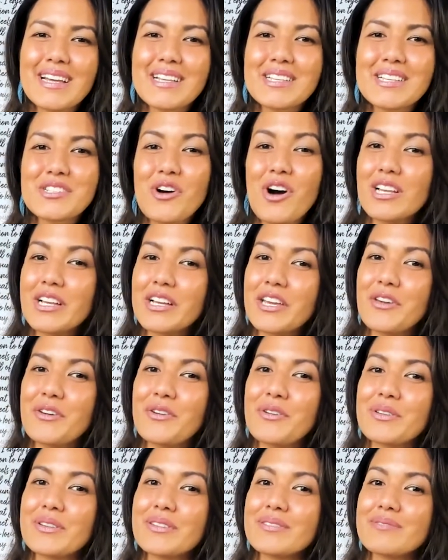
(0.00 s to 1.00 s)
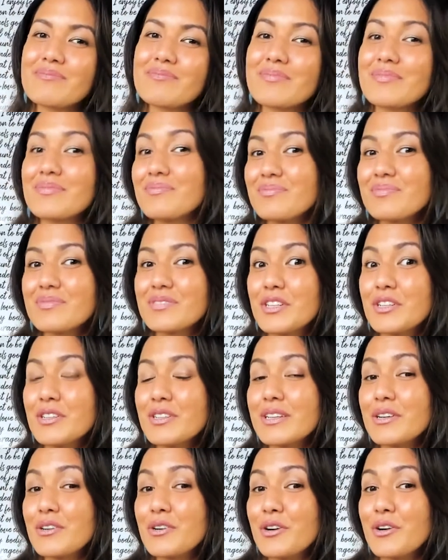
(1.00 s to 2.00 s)
So all of you
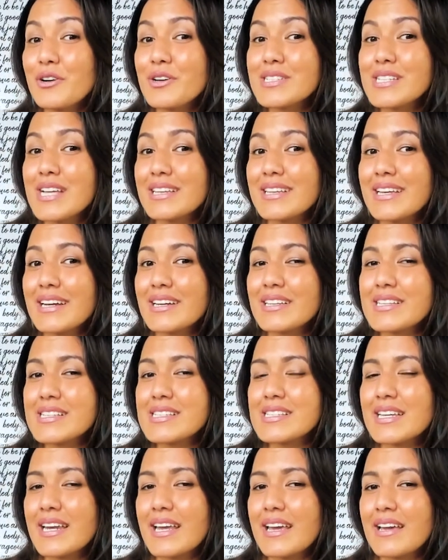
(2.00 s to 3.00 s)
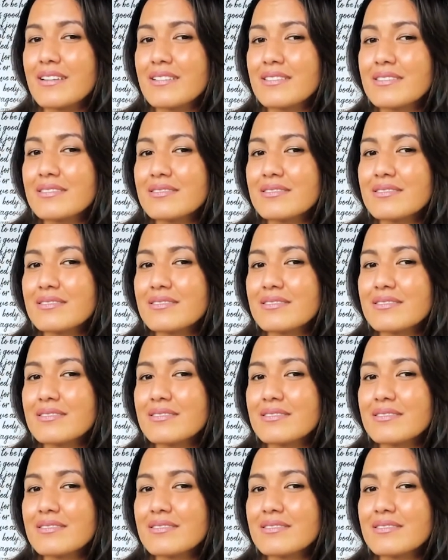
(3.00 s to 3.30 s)
little girls out there listening,